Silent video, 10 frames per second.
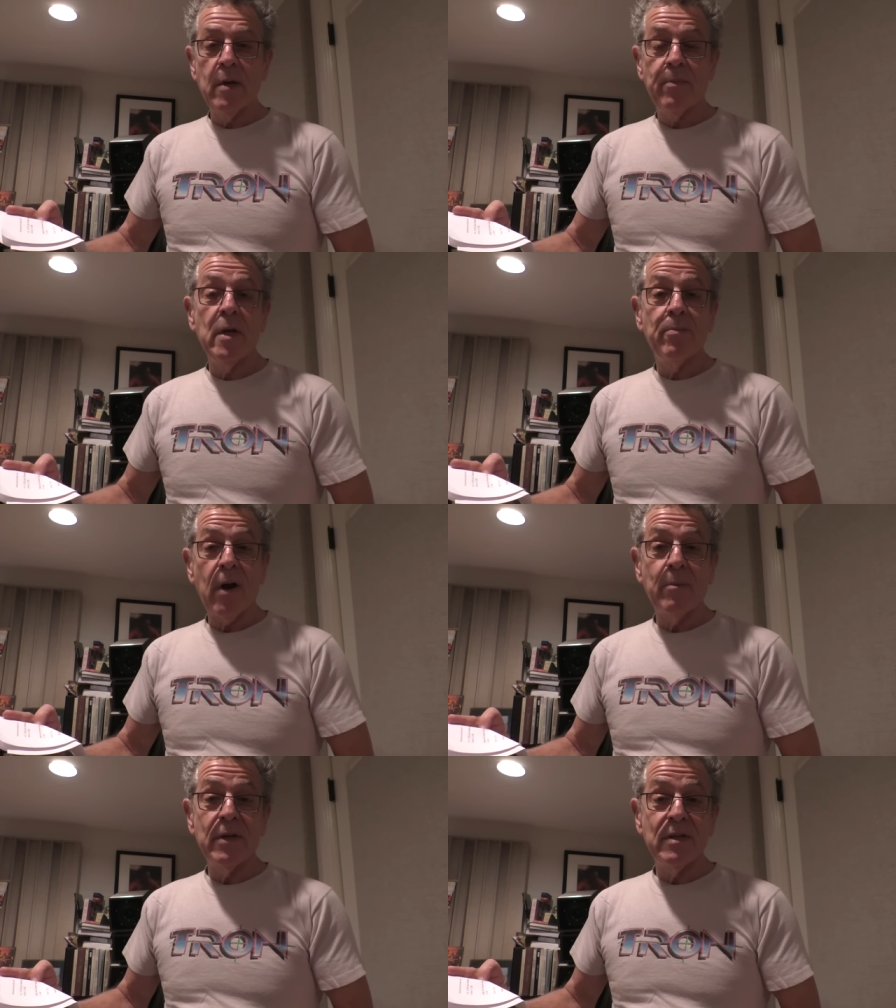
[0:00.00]
And he, he
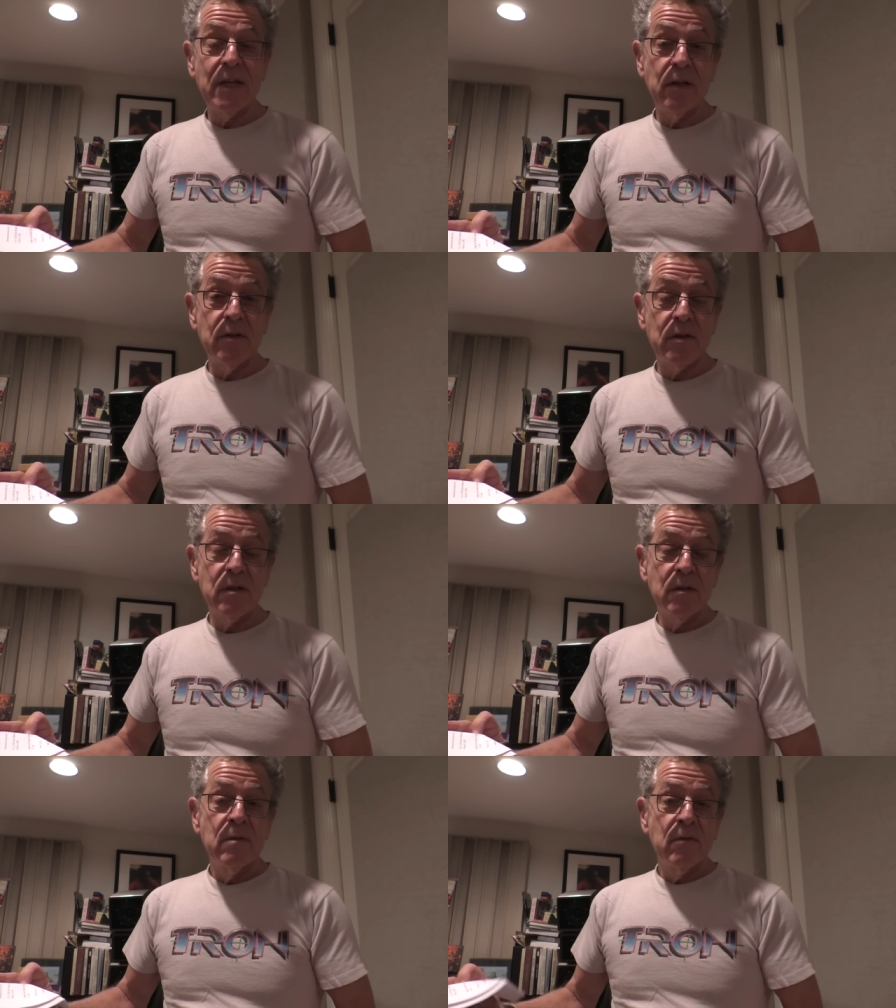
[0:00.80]
probably
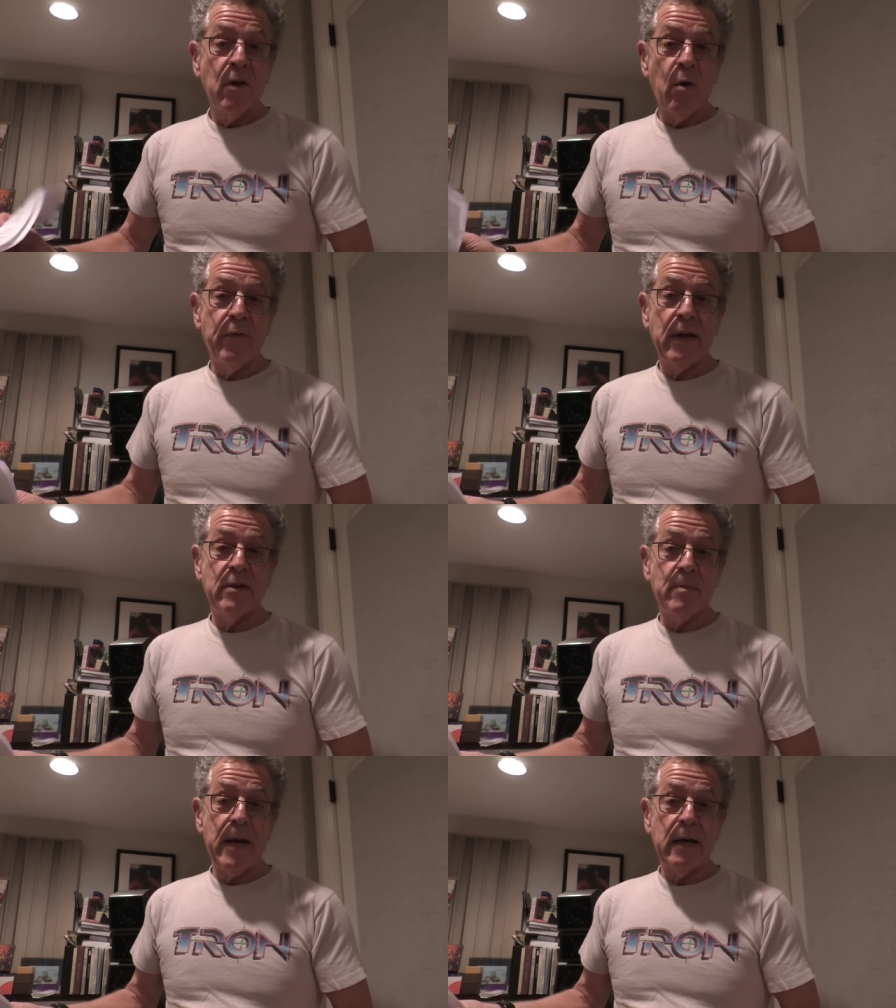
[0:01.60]
sells the whole thing
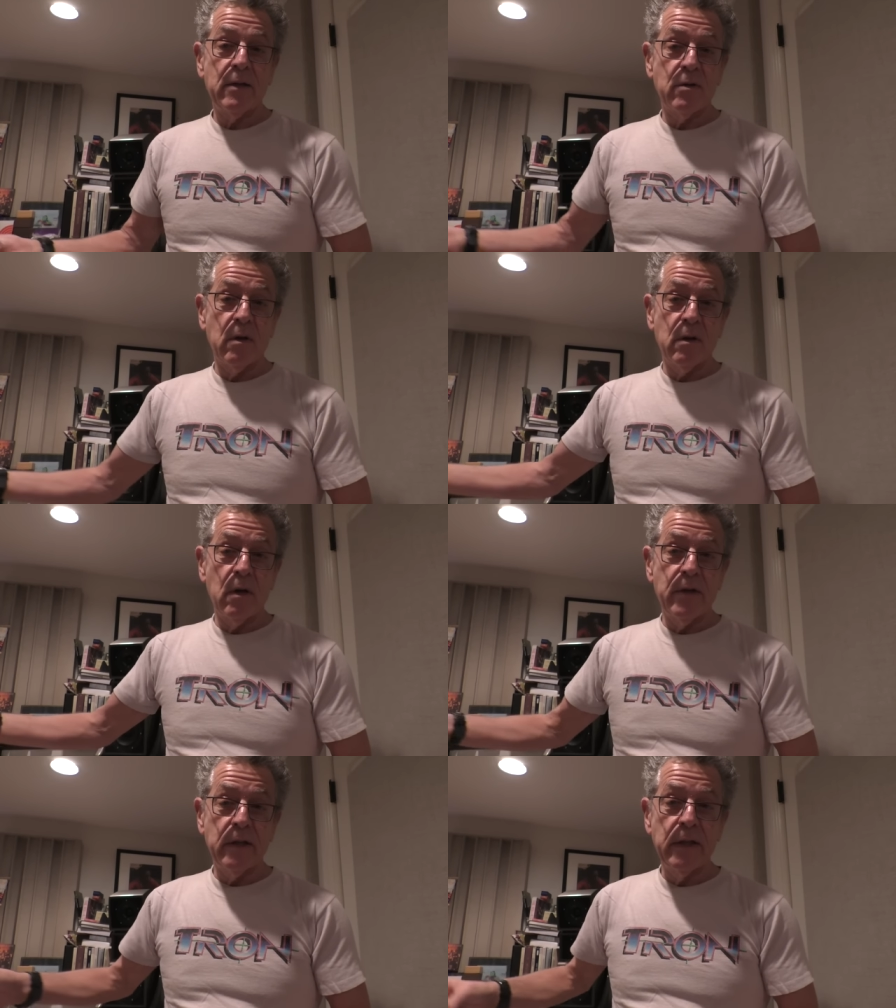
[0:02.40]
as a package on,
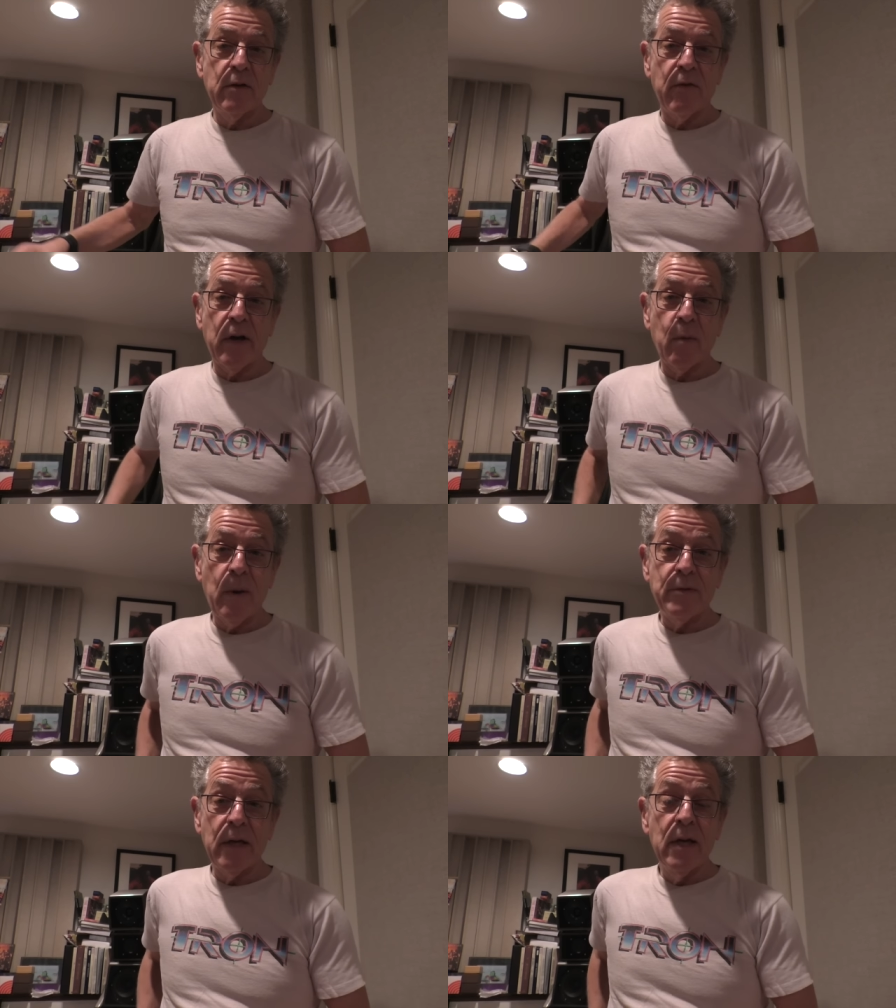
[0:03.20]
on the Cleaner Vinyl
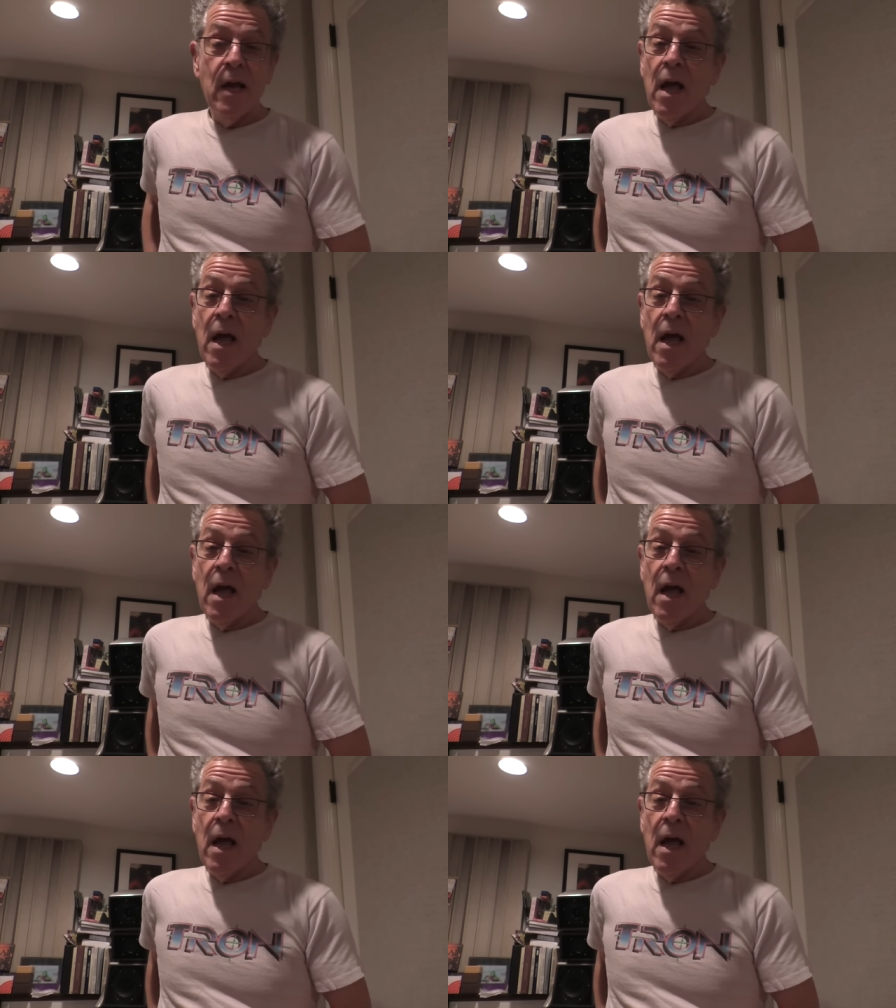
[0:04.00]
website.